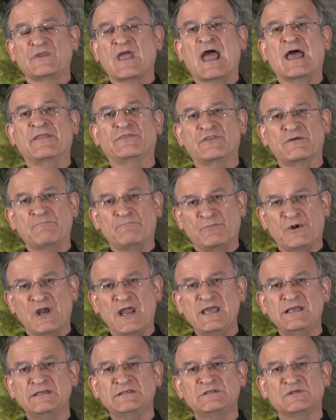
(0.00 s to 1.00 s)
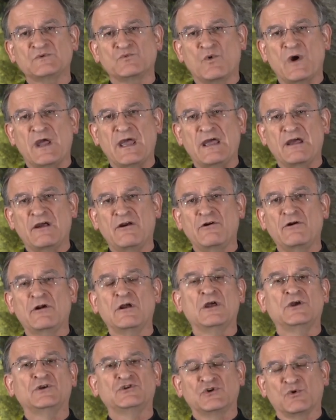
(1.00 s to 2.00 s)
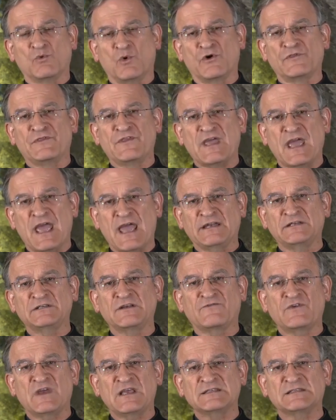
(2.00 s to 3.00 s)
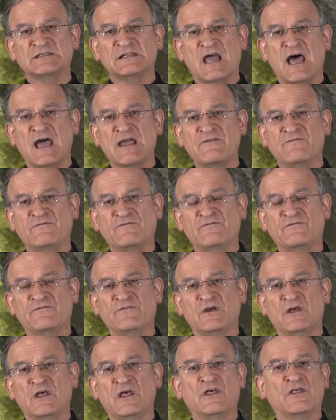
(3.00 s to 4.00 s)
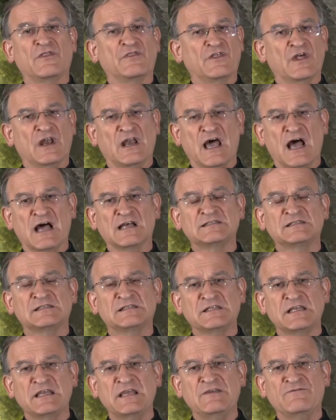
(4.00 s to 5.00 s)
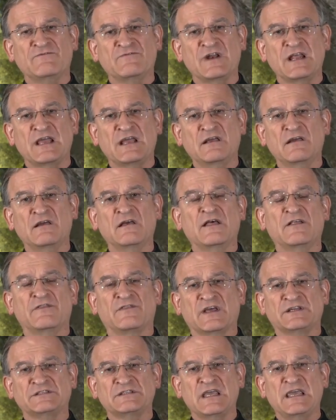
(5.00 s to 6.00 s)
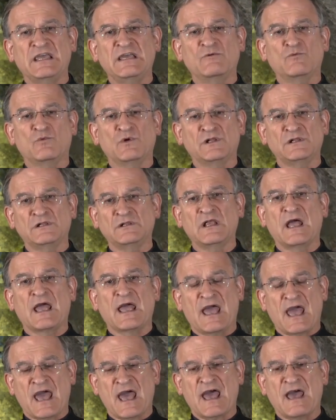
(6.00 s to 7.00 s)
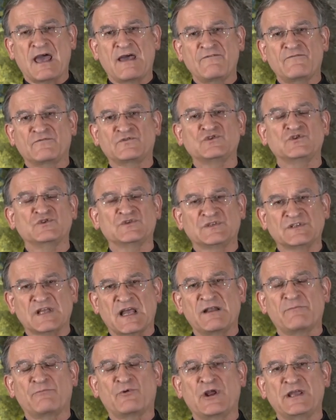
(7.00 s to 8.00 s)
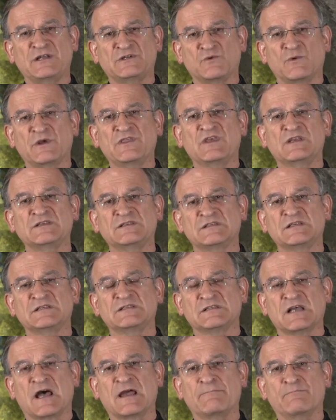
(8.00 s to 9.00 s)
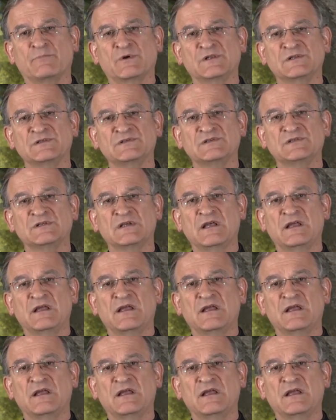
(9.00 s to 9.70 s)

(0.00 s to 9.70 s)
and the place where, toward the end of his life, the last evening that he will have to celebrate with his disciples,